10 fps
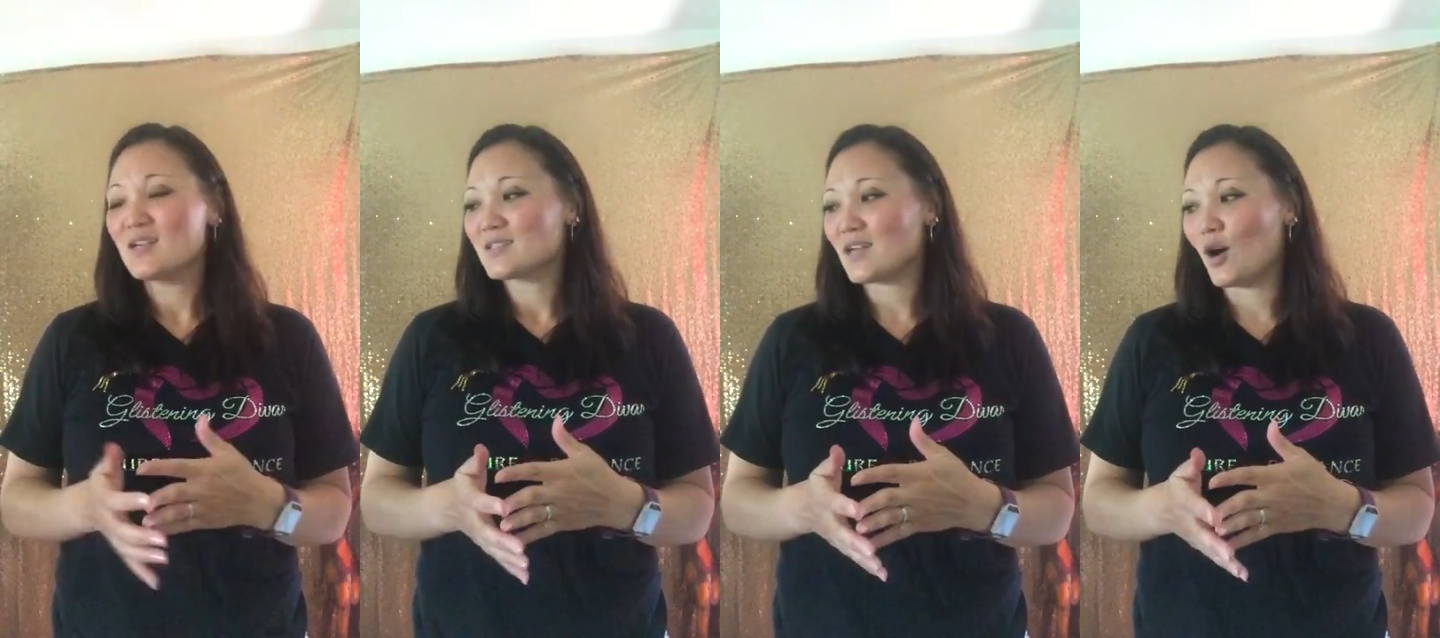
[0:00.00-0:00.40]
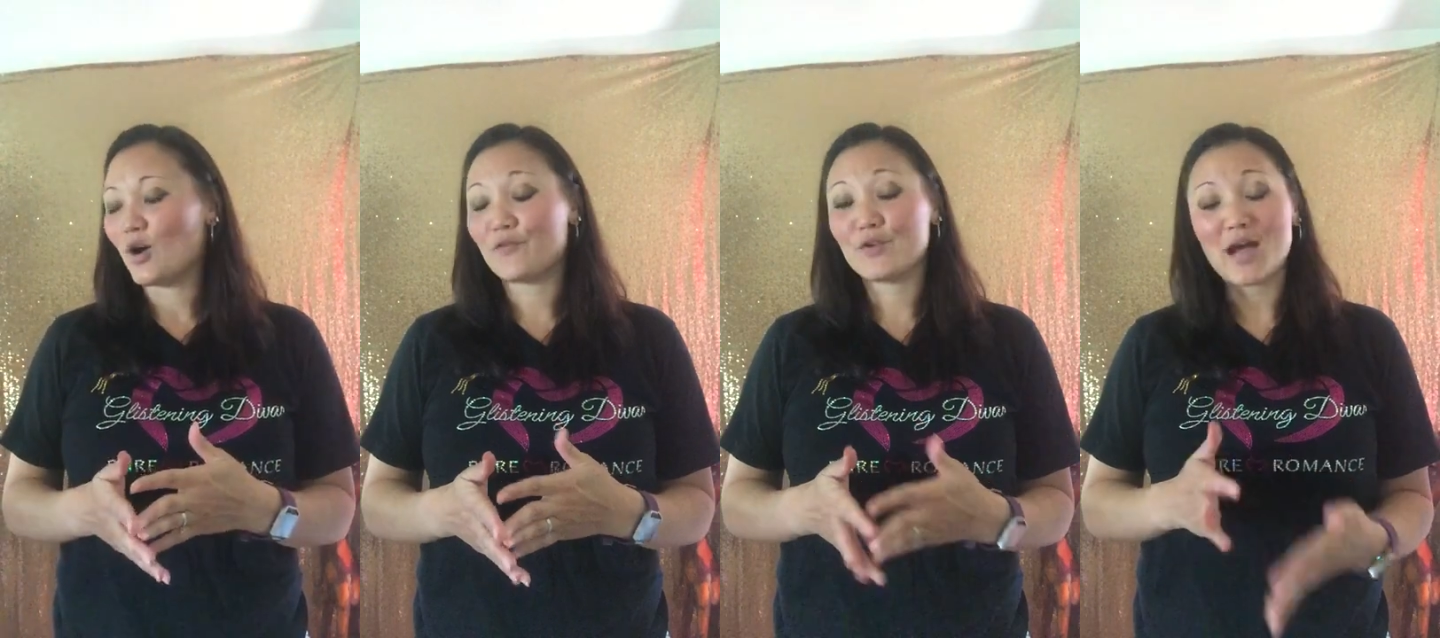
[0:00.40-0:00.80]
so
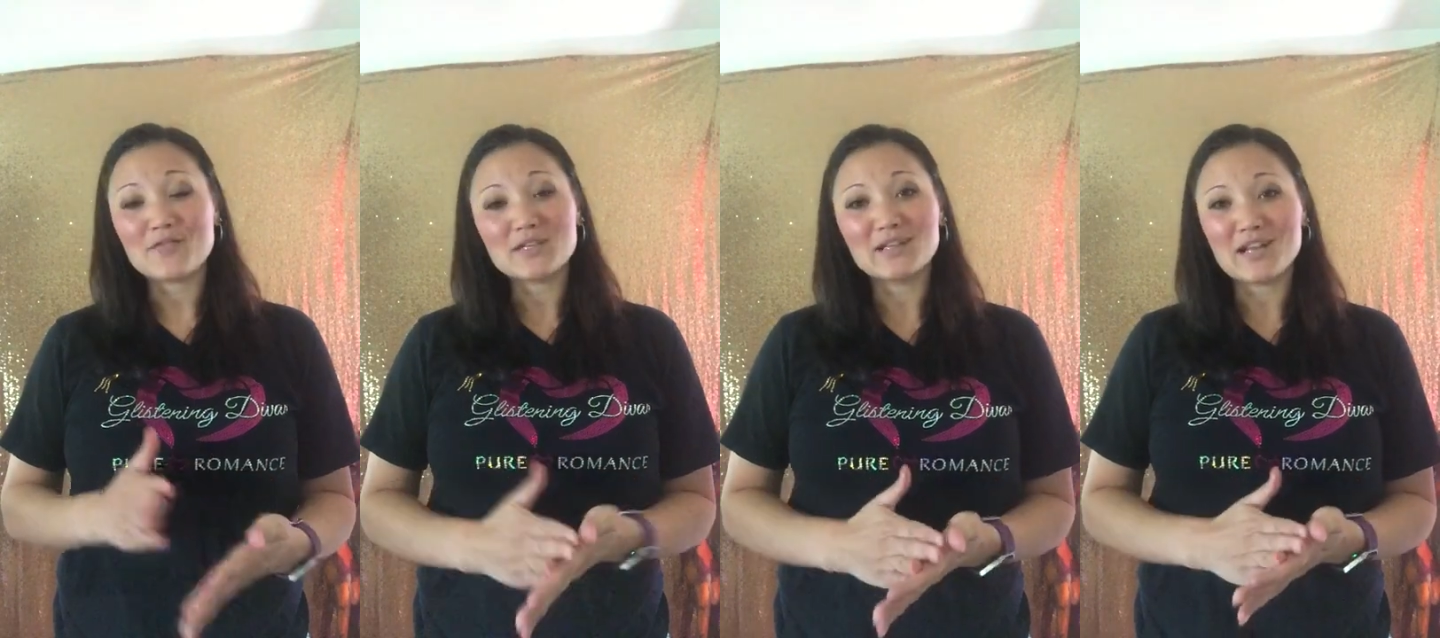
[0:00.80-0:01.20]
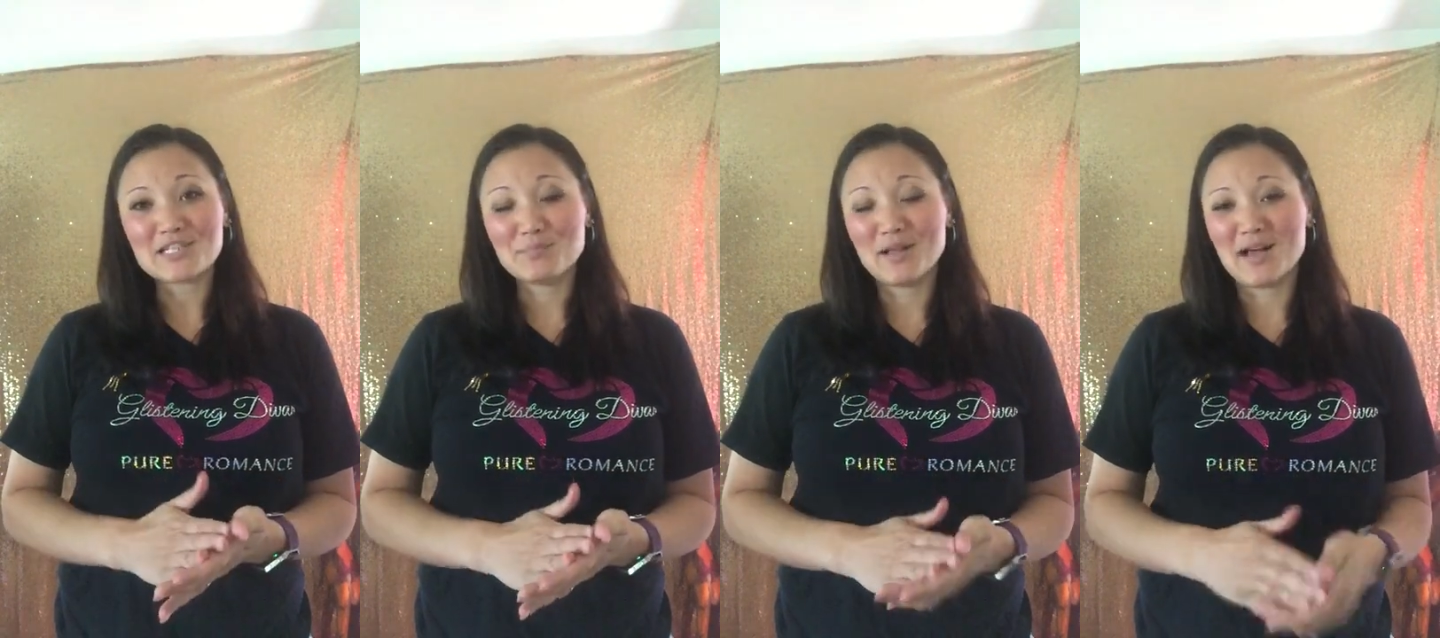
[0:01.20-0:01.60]
if you have the
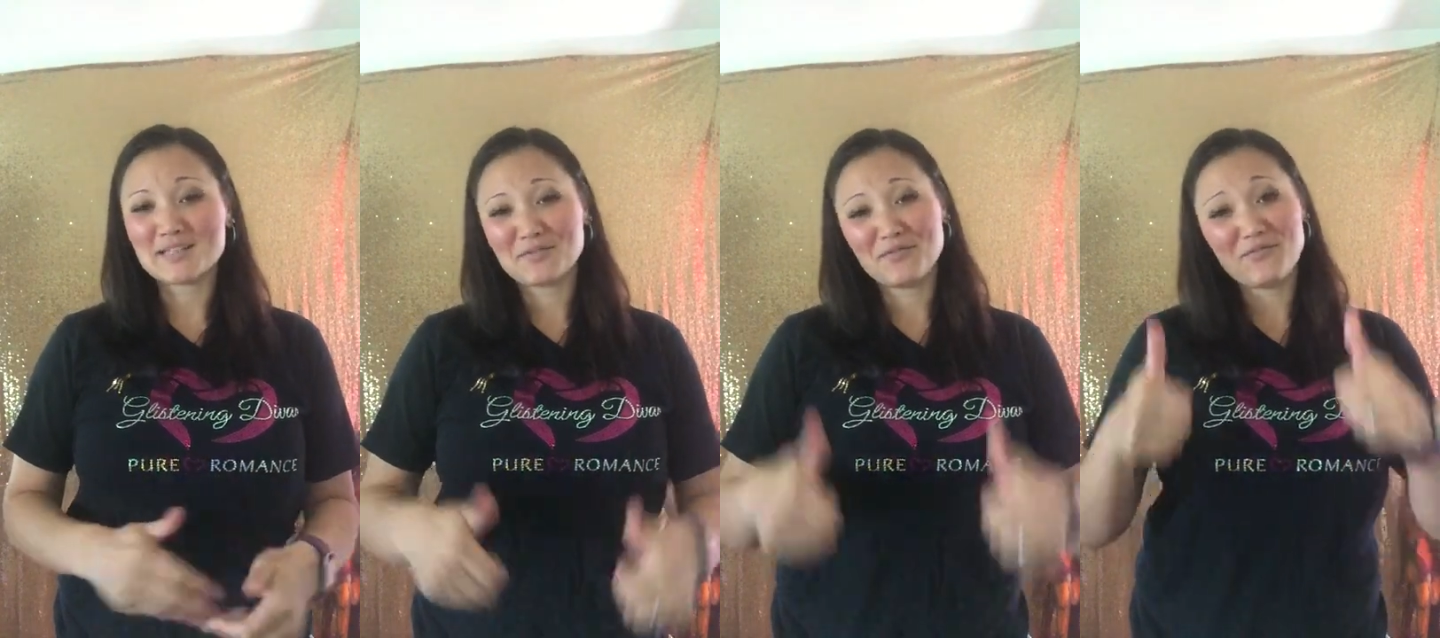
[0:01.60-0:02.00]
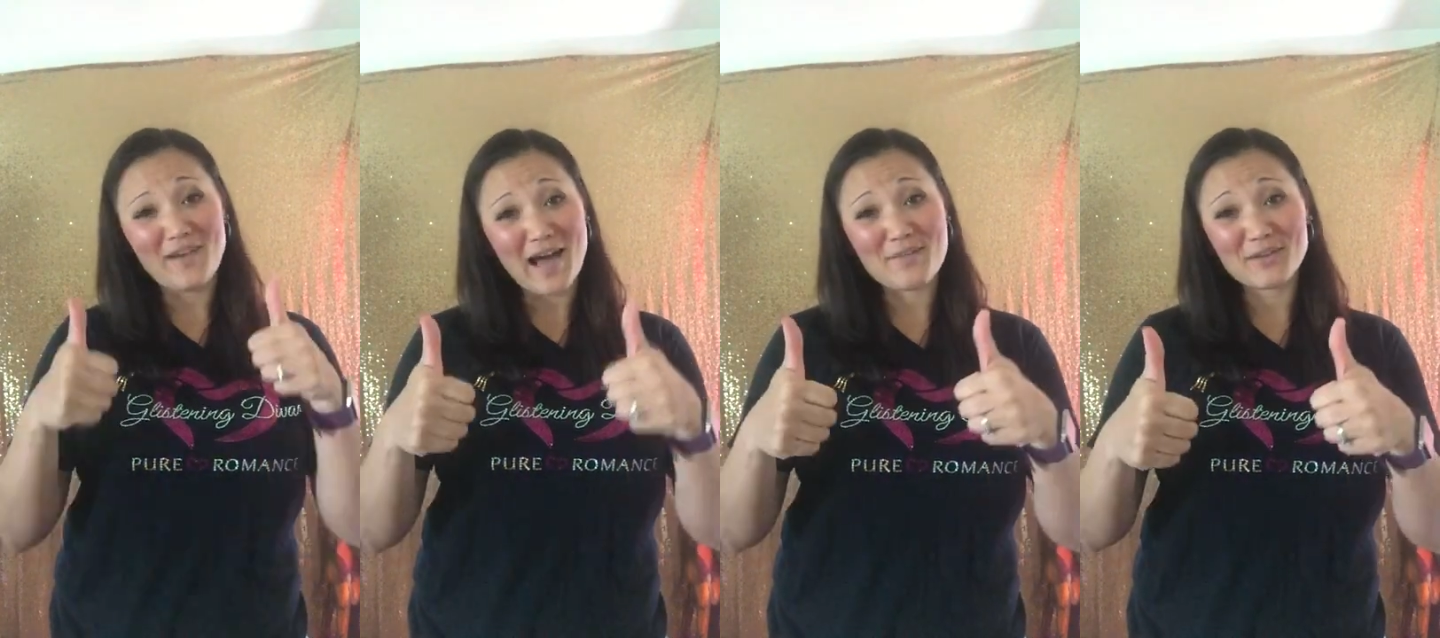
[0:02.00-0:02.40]
deluxe plus,
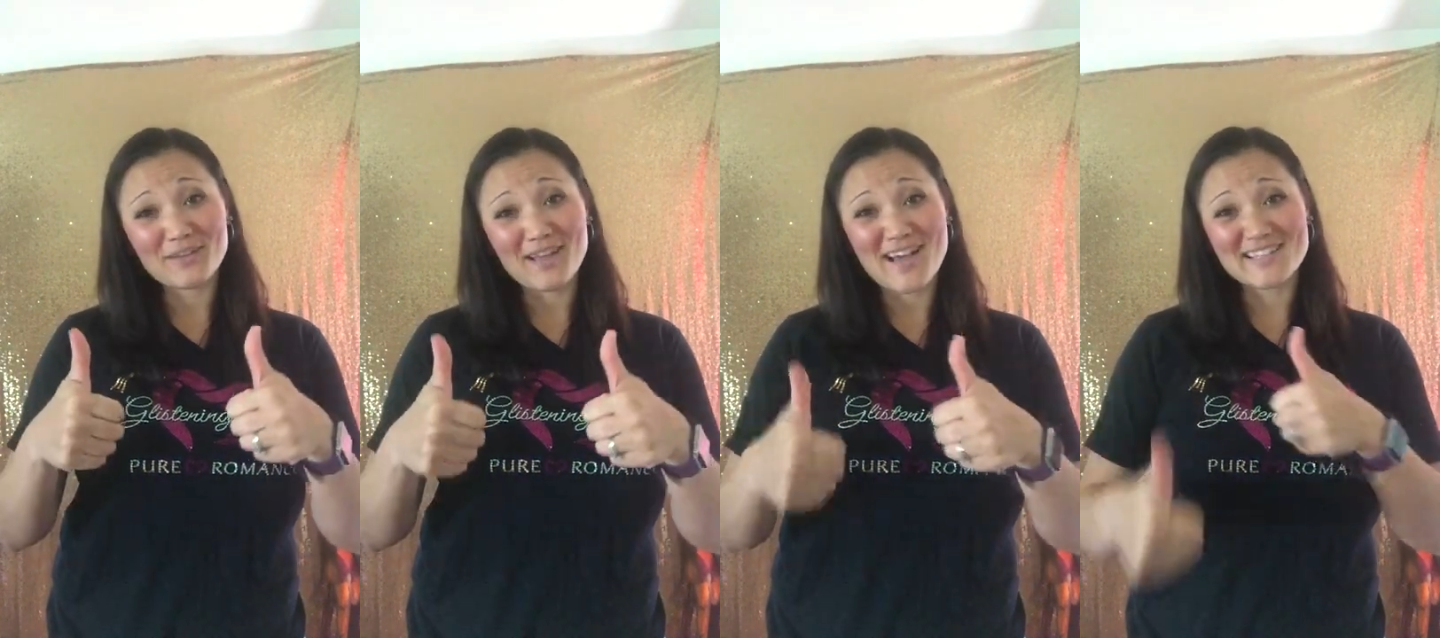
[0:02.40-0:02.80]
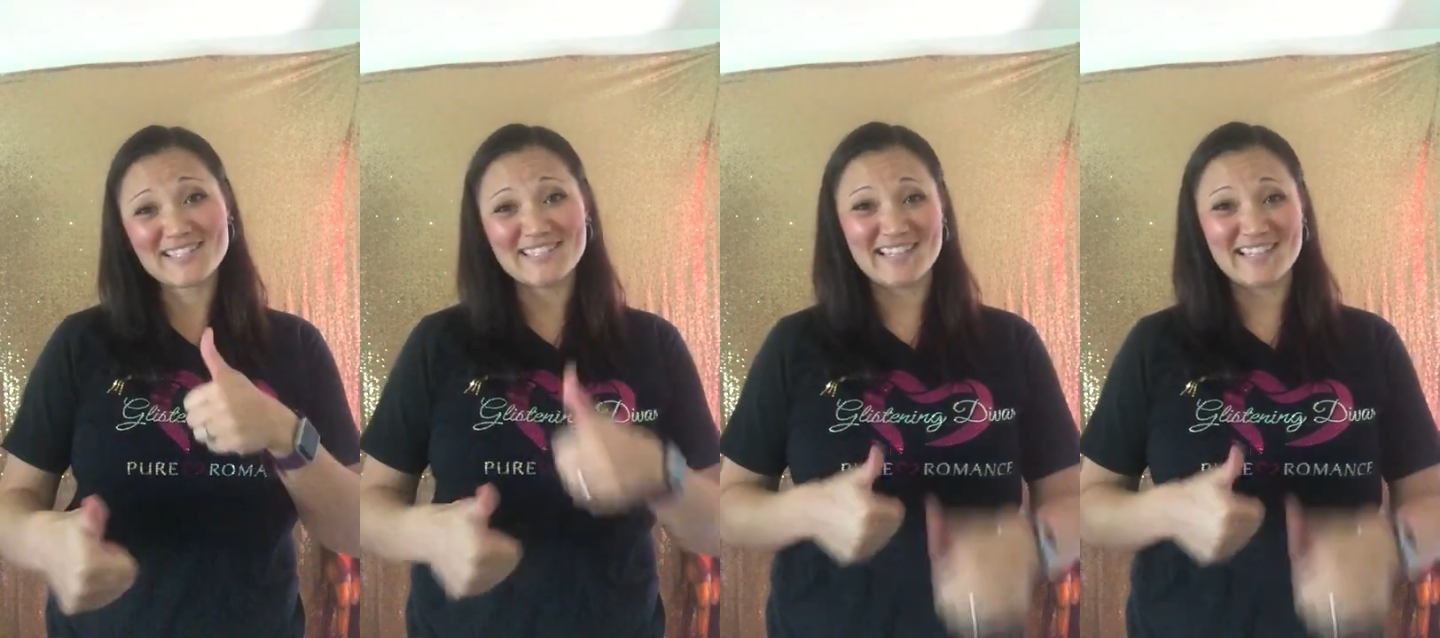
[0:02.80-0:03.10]
fabulous.